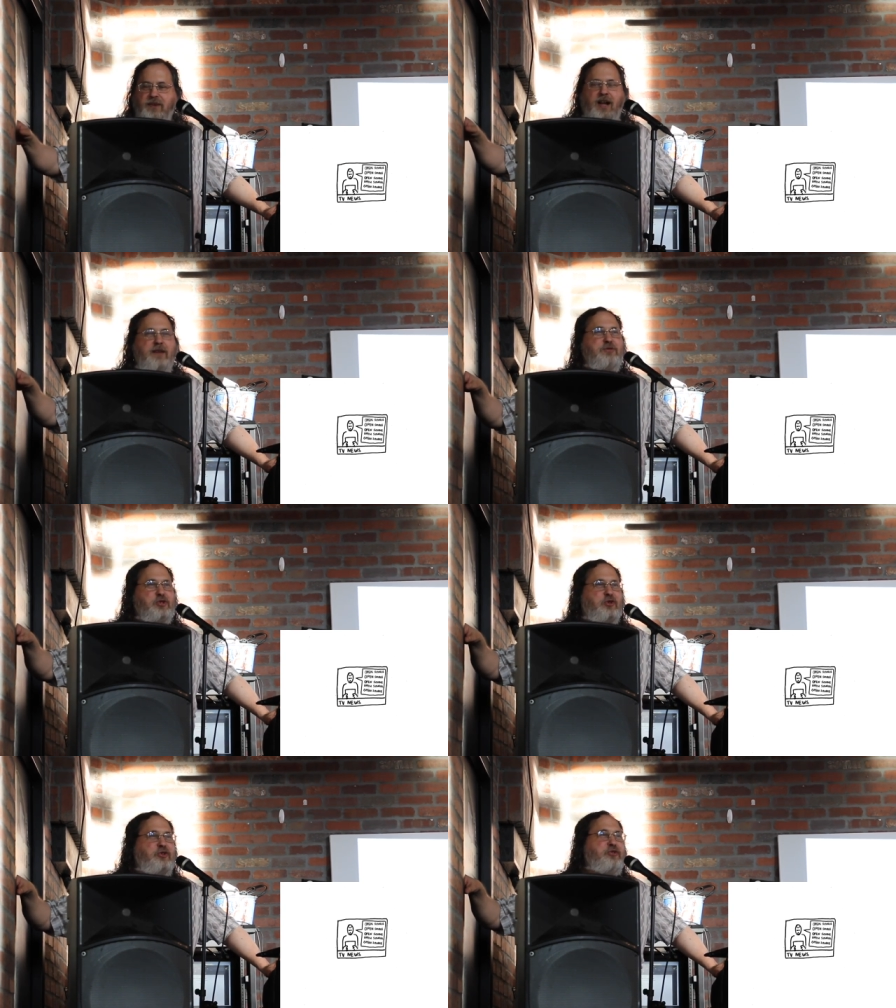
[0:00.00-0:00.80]
I'm
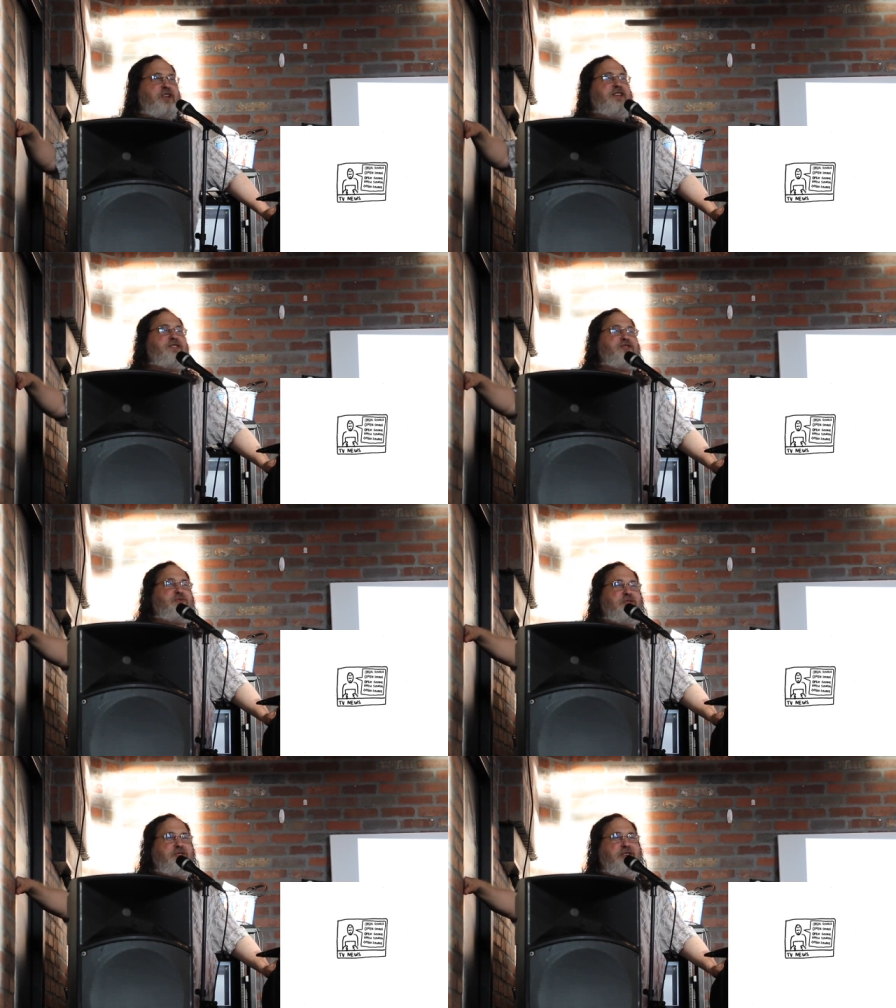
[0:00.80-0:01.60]
sure your dentist
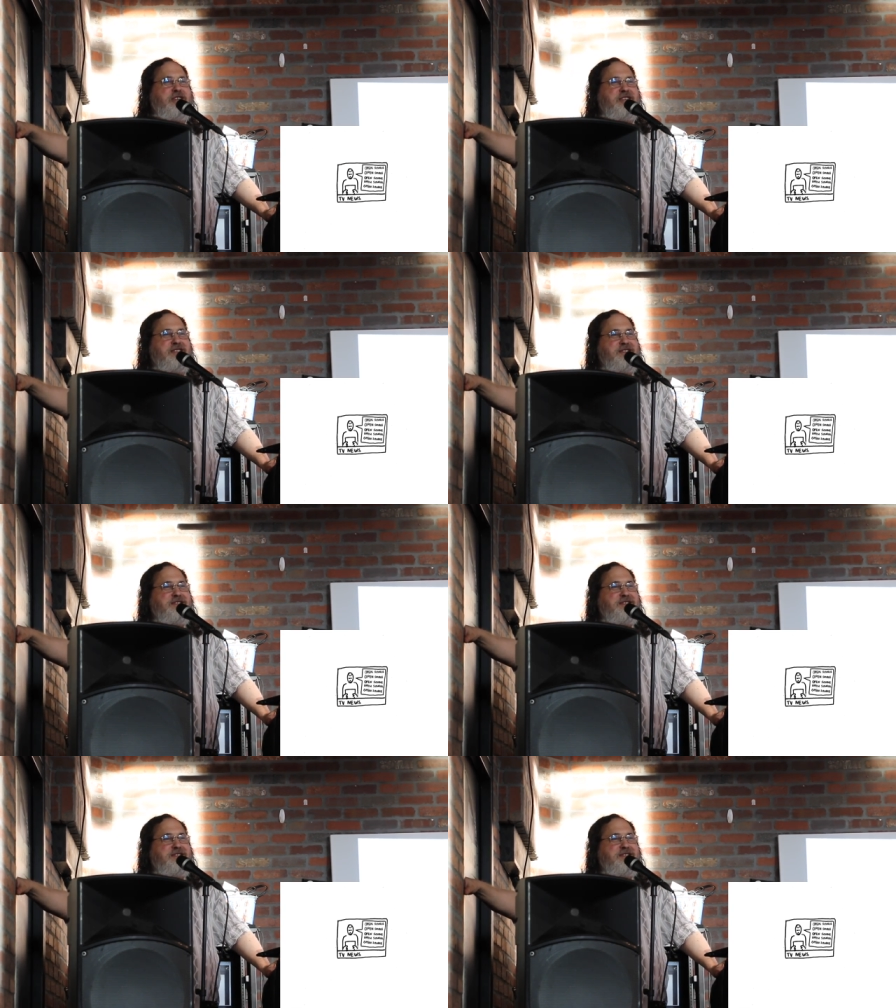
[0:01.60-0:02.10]
will agree.